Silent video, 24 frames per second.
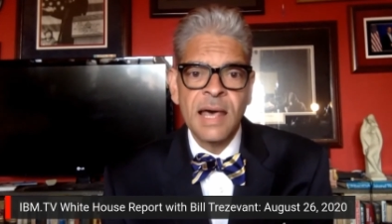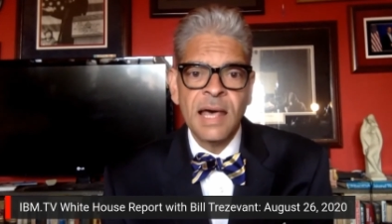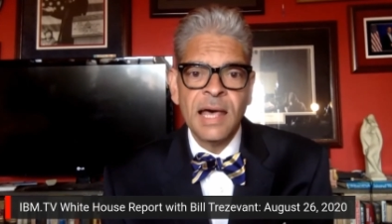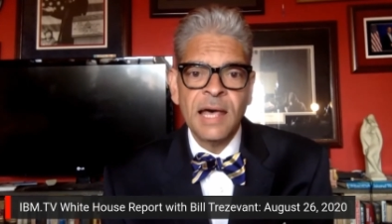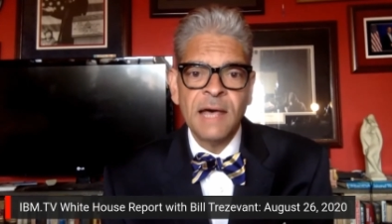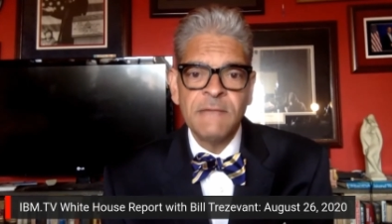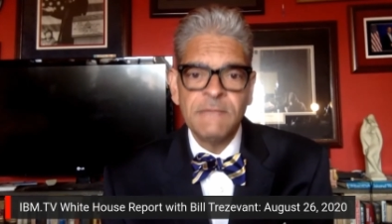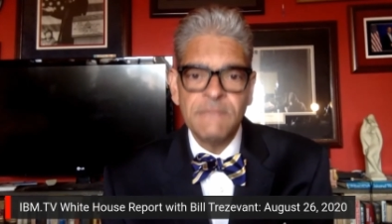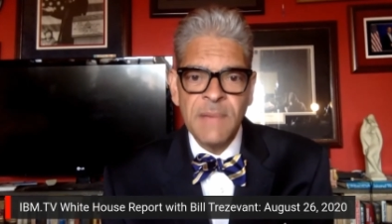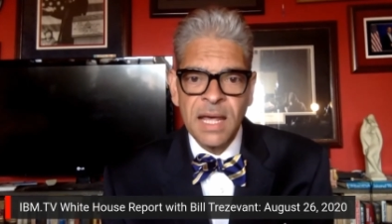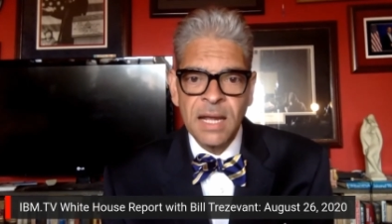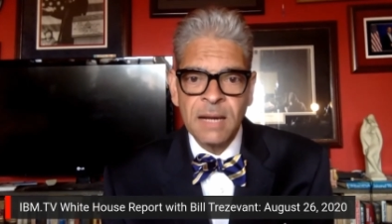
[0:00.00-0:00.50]

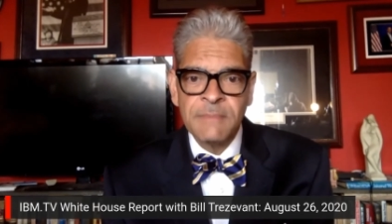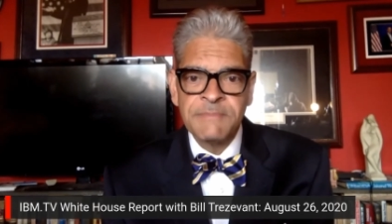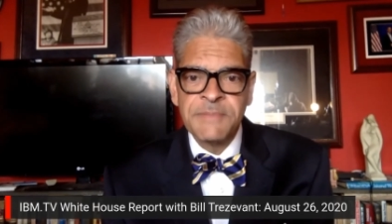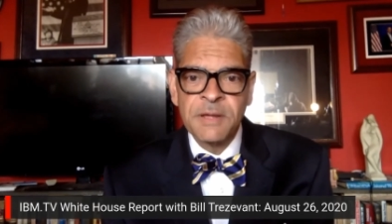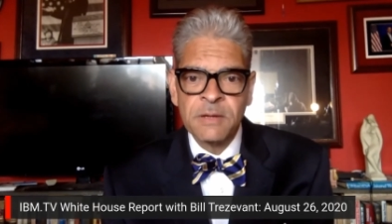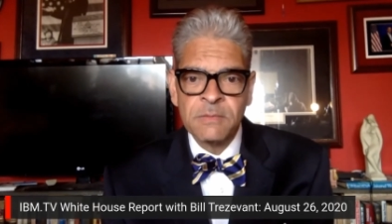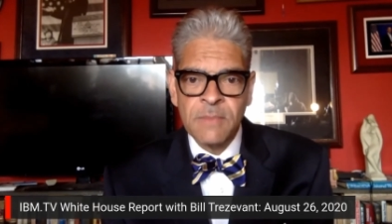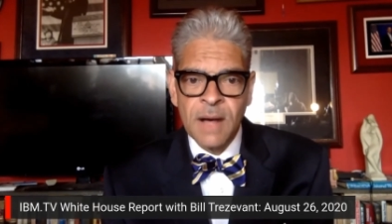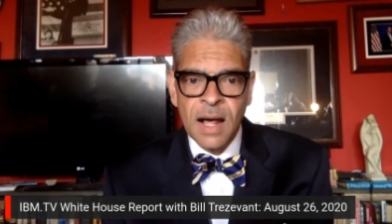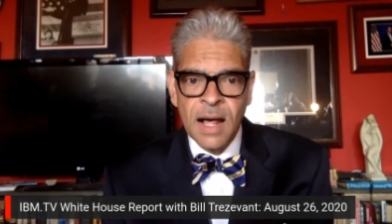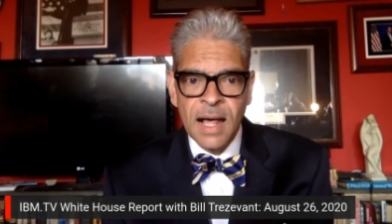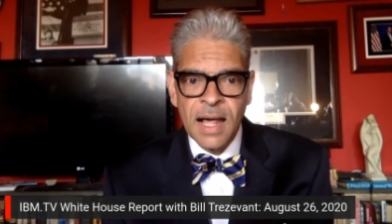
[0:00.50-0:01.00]
have made up
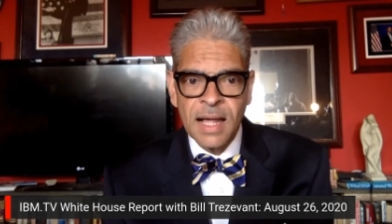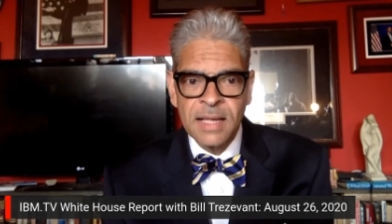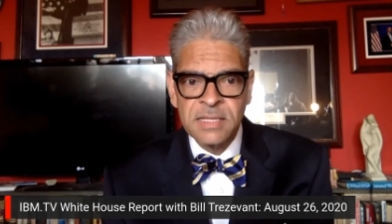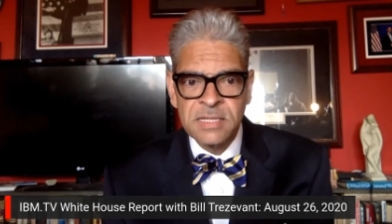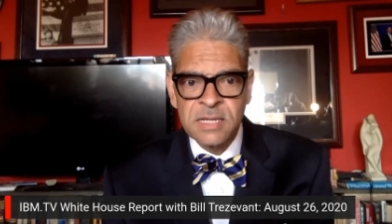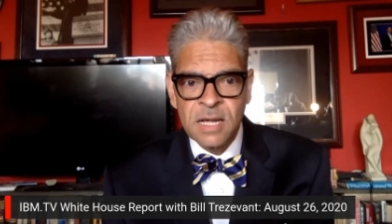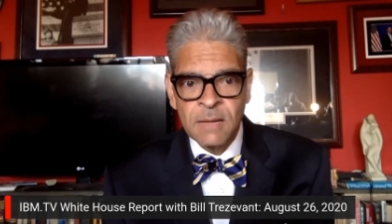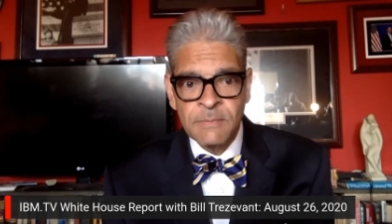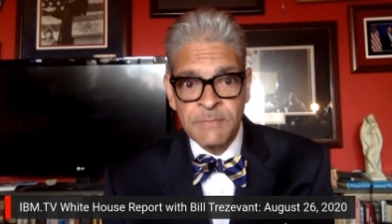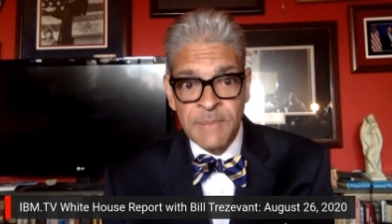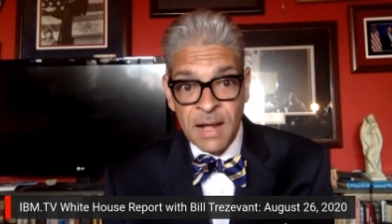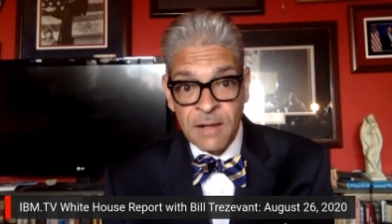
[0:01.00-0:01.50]
their minds
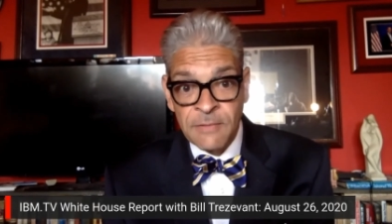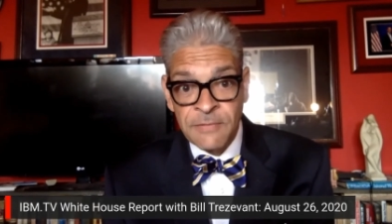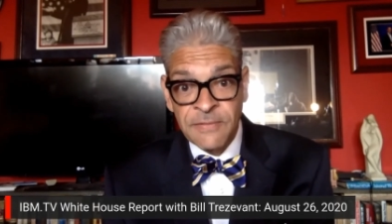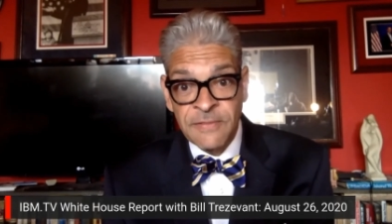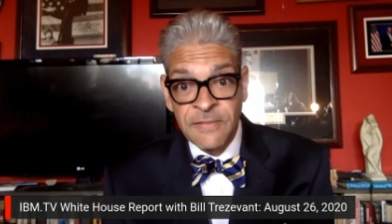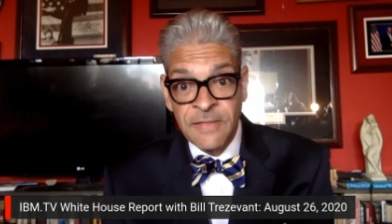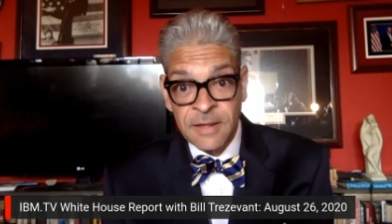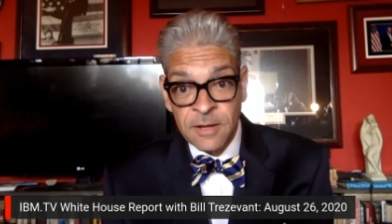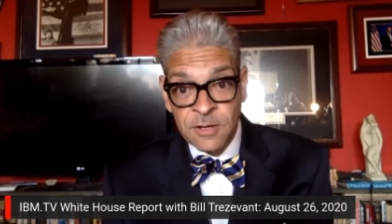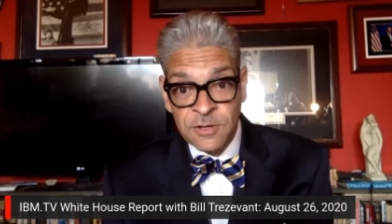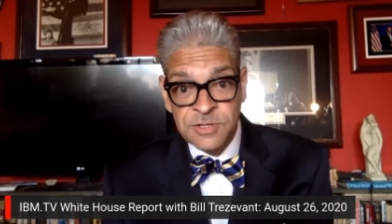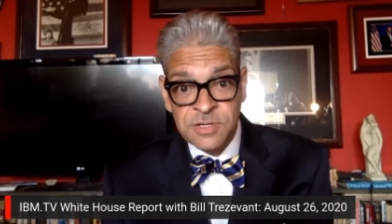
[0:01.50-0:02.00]
about
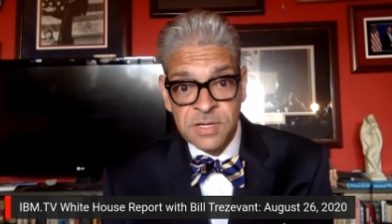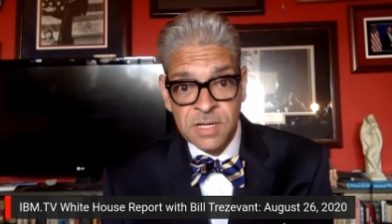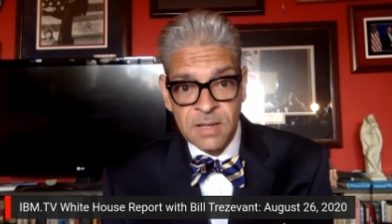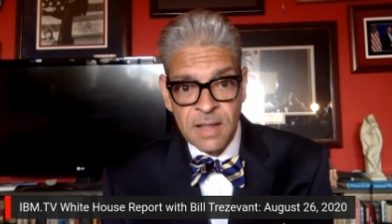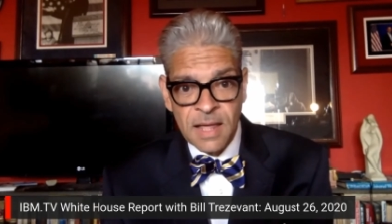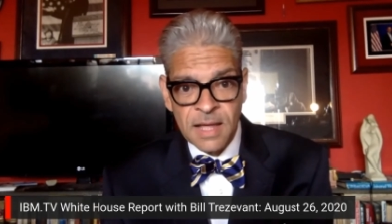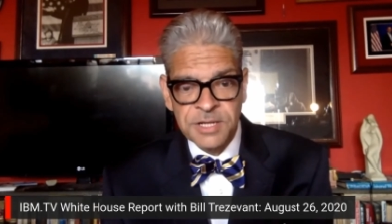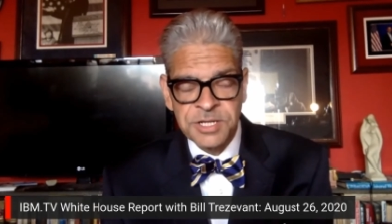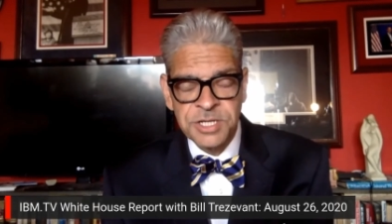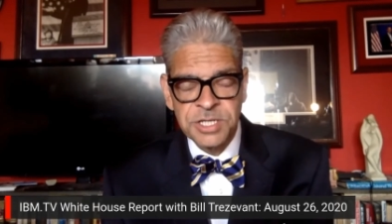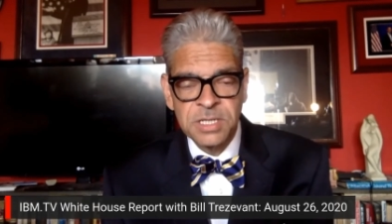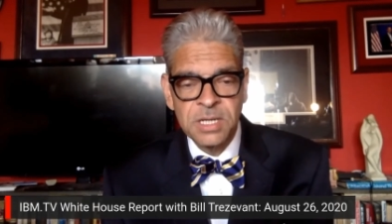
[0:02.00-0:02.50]
their
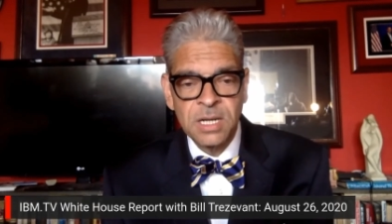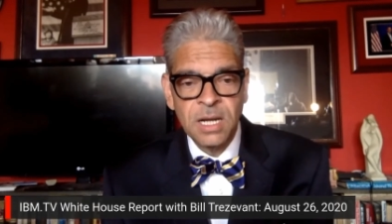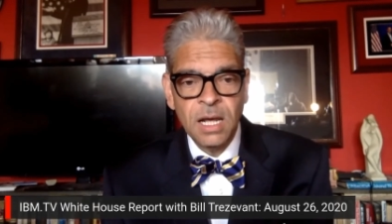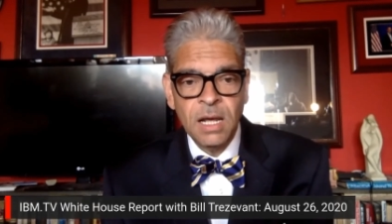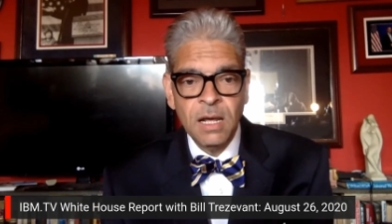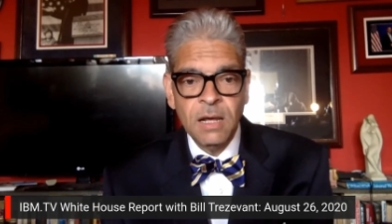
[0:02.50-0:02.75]
selection